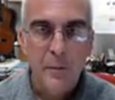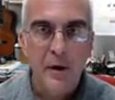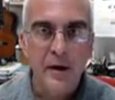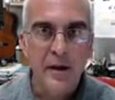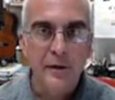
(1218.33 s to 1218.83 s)

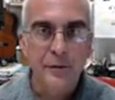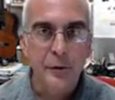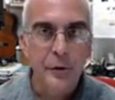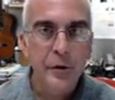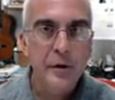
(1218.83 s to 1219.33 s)
But if
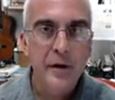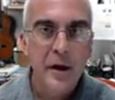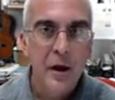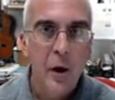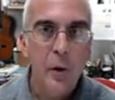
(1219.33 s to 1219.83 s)
you could
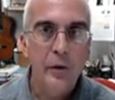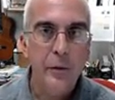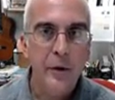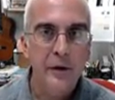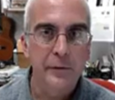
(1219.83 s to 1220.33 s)
only
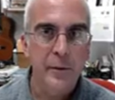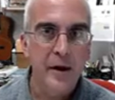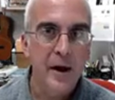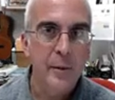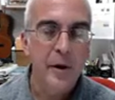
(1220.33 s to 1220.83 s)
raise one
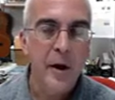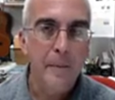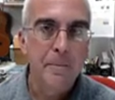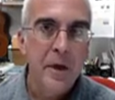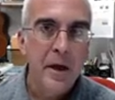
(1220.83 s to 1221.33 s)
eyebrow,